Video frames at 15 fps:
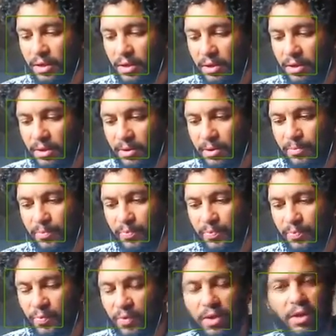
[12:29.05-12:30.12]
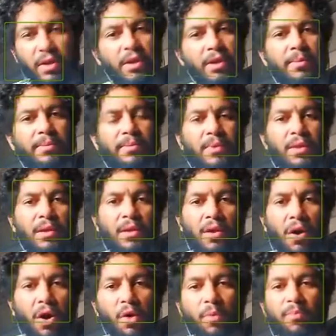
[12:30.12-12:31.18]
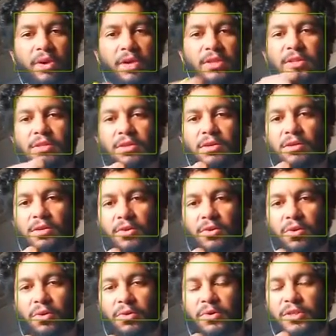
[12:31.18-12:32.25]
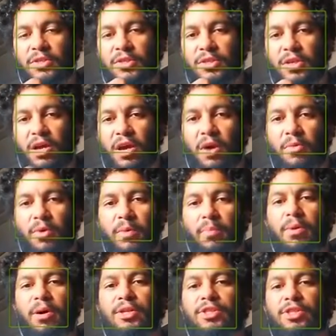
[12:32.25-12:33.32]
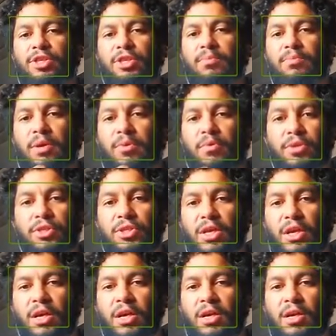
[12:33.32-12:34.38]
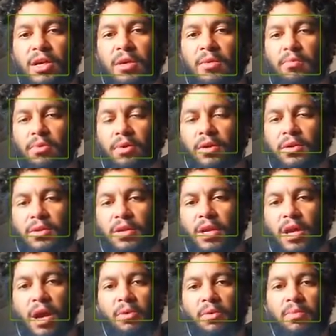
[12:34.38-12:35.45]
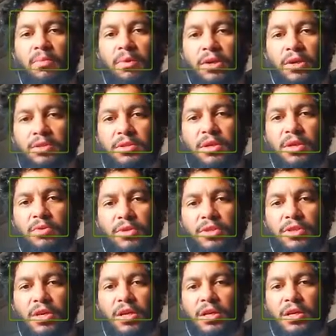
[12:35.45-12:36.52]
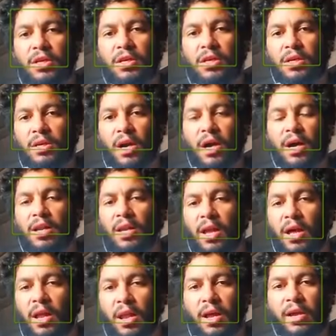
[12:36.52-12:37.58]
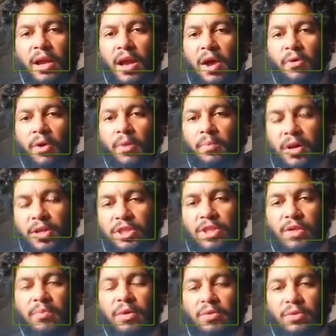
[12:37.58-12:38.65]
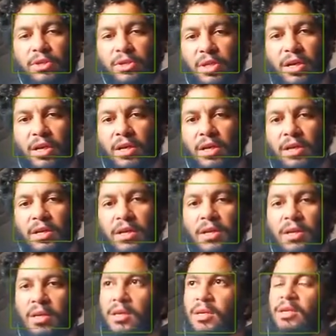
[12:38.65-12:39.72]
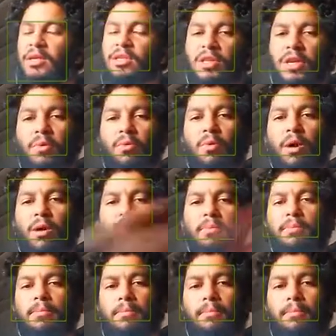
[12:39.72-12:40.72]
But yeah, all praises, honor, and glory to Yahweh Ba'ashem Yahweh Shai. Barakatah Yahweh, Barakatah Yahweh Shai. Kahalala Yahweh Ba'ashem Yahweh Shai. Shalom.